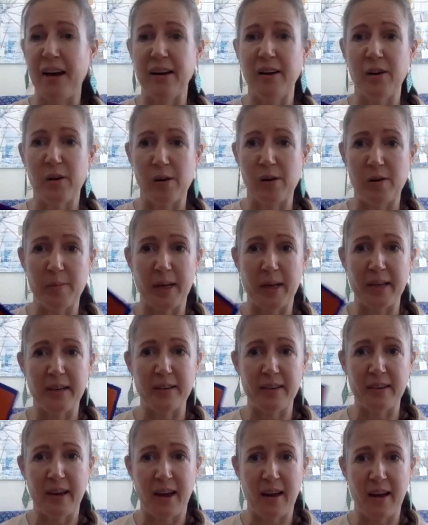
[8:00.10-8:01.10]
at home. I
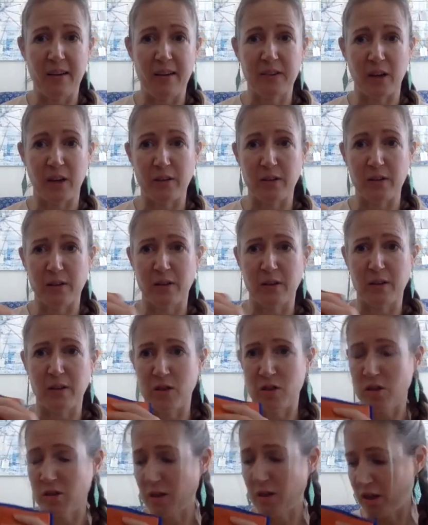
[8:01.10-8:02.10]
didn't have colored
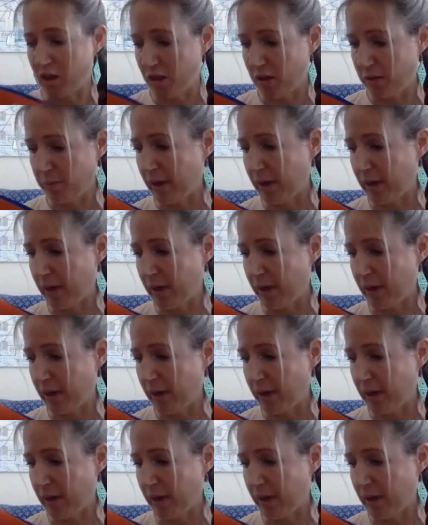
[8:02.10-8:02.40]
construction